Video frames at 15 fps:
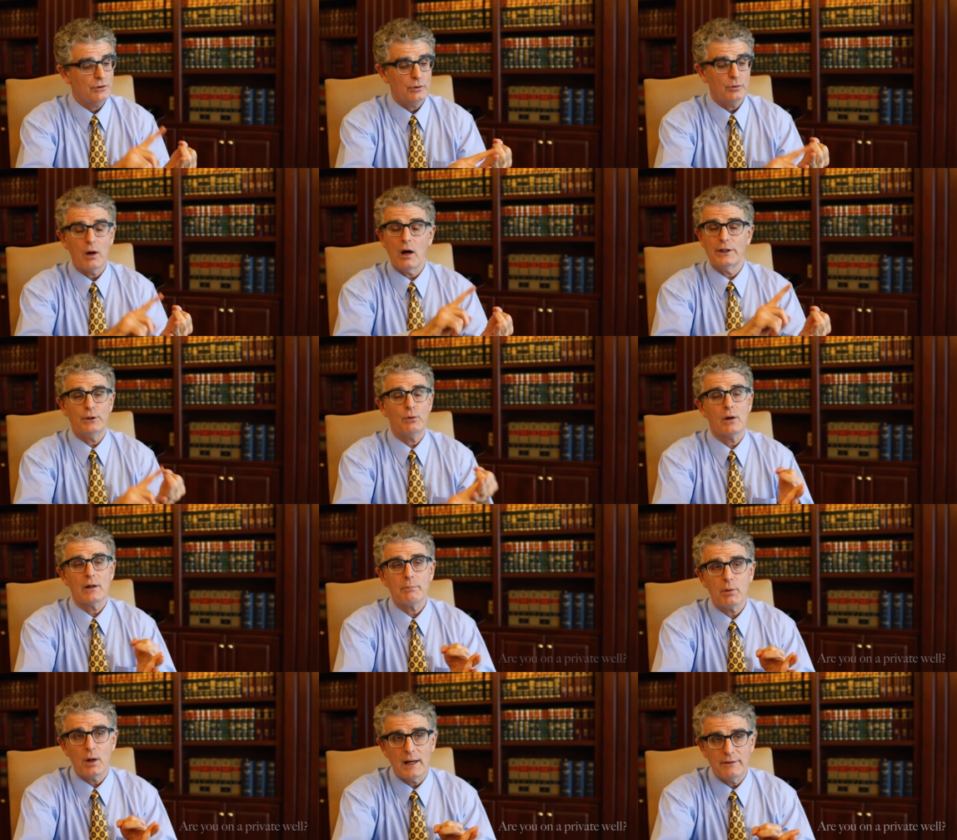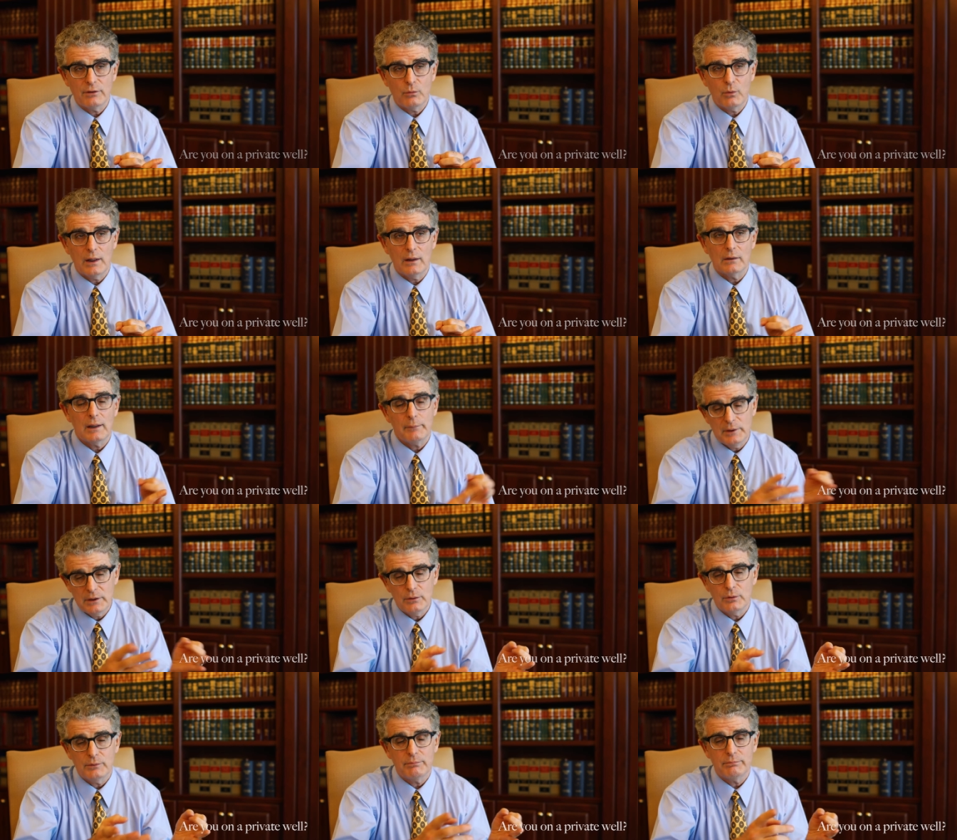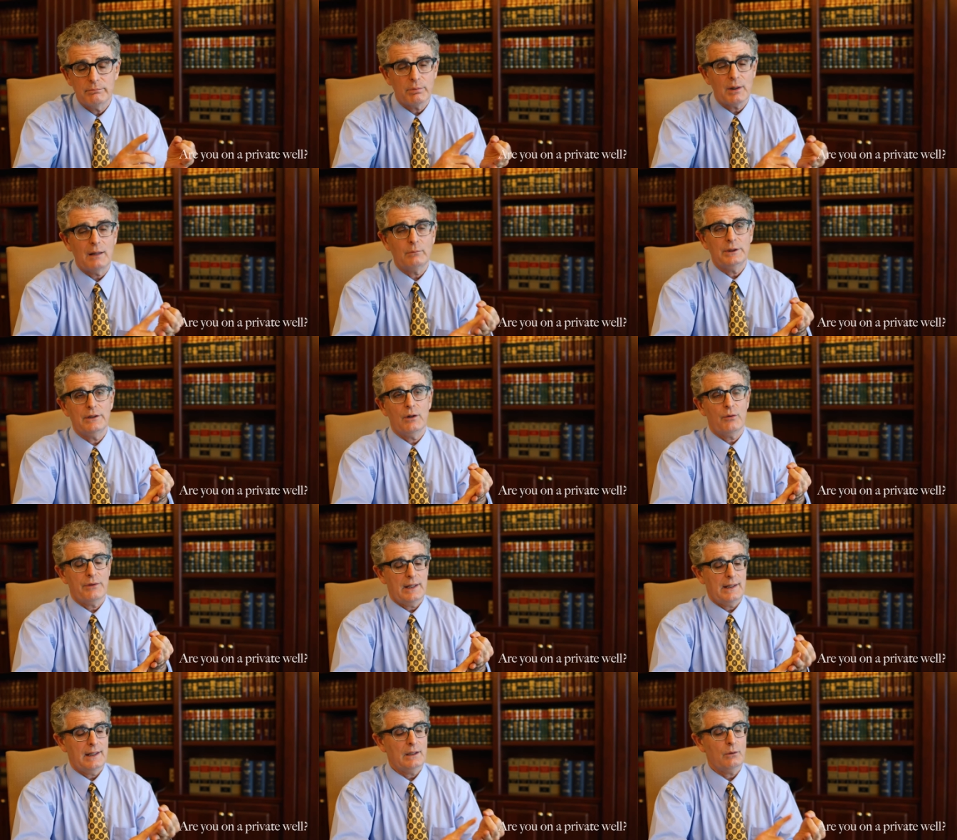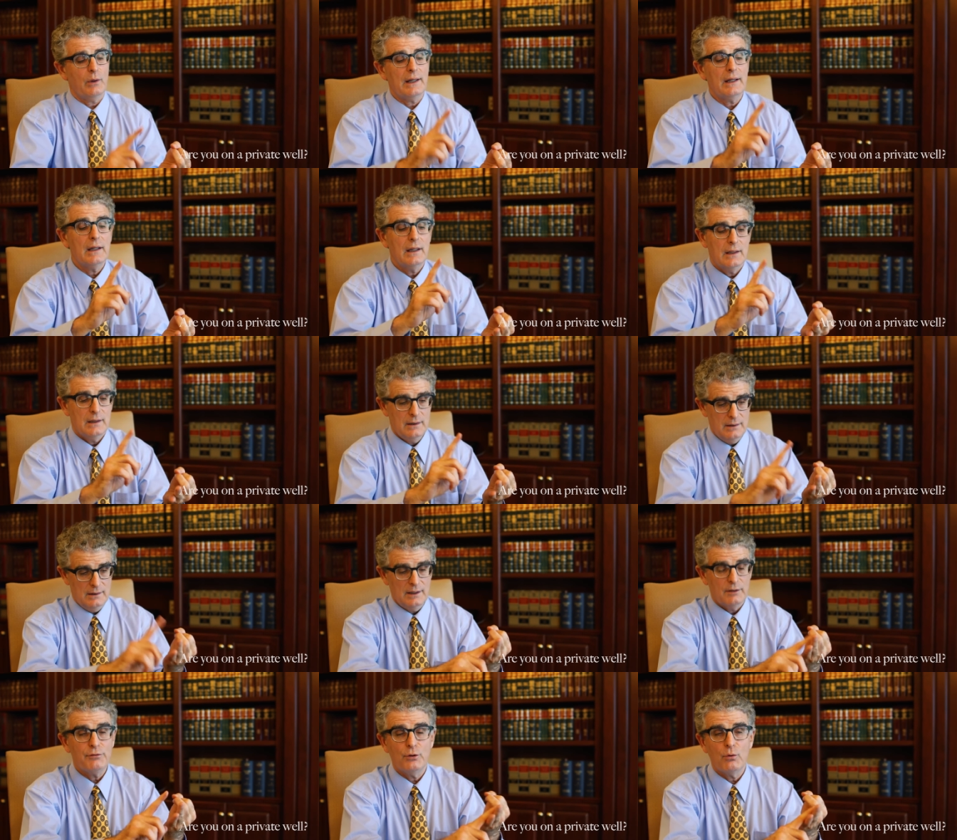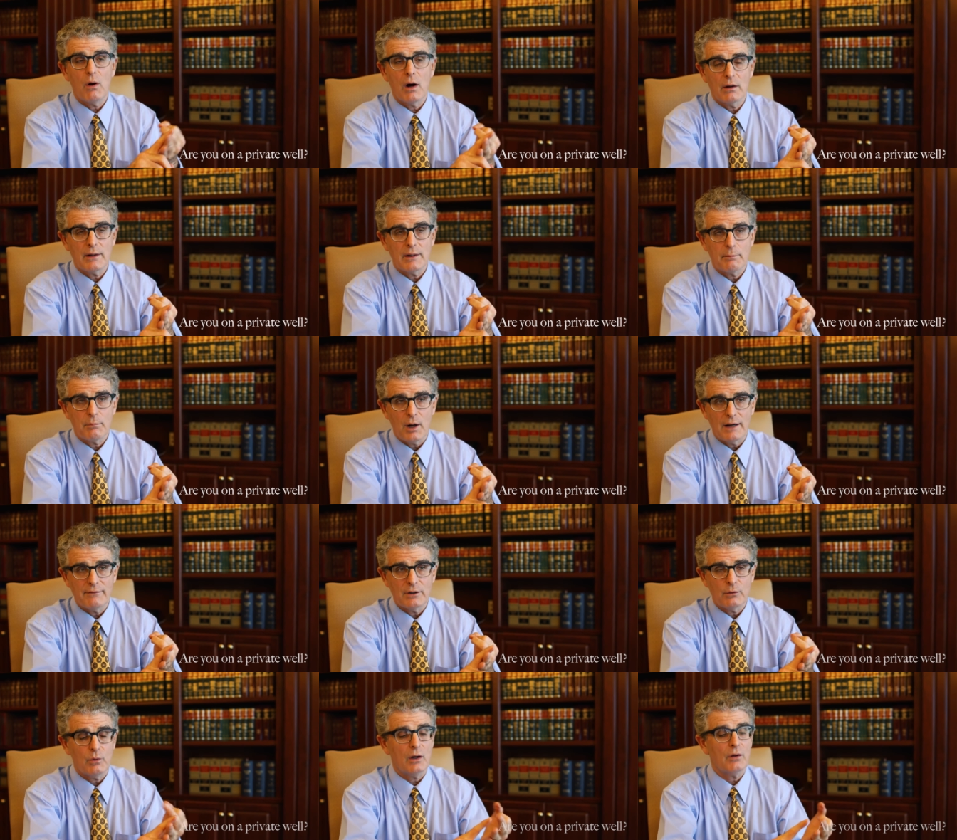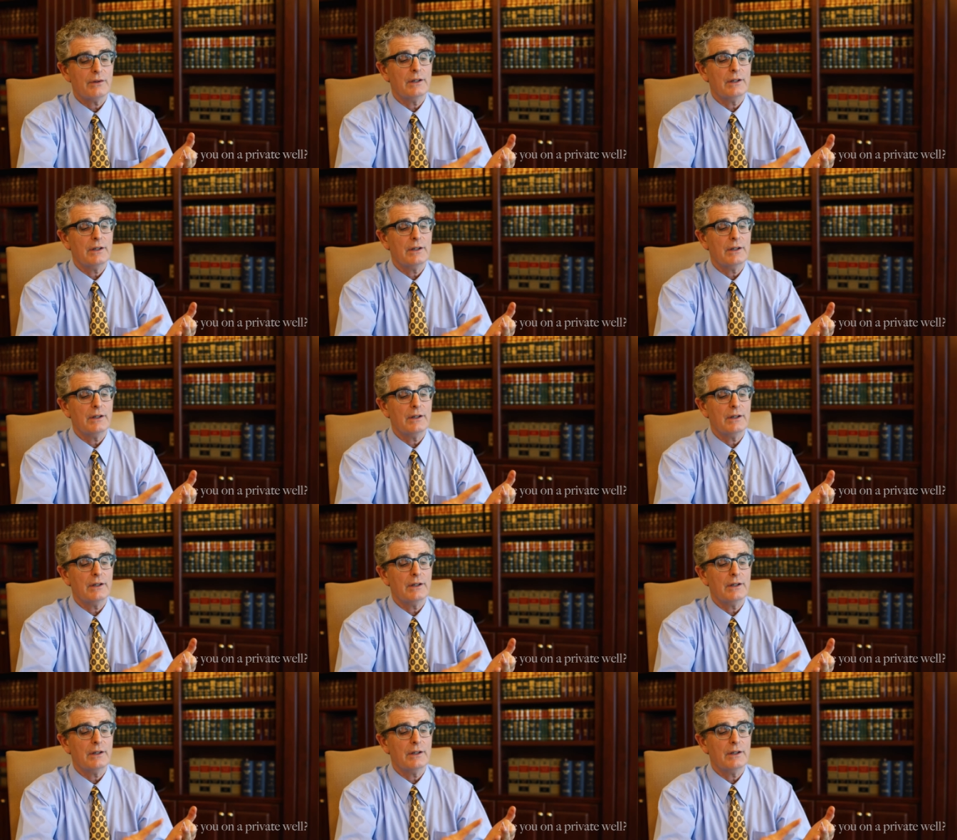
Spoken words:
Two, are you on a private well? I mean, you would probably know that anyway. If you are on a private well,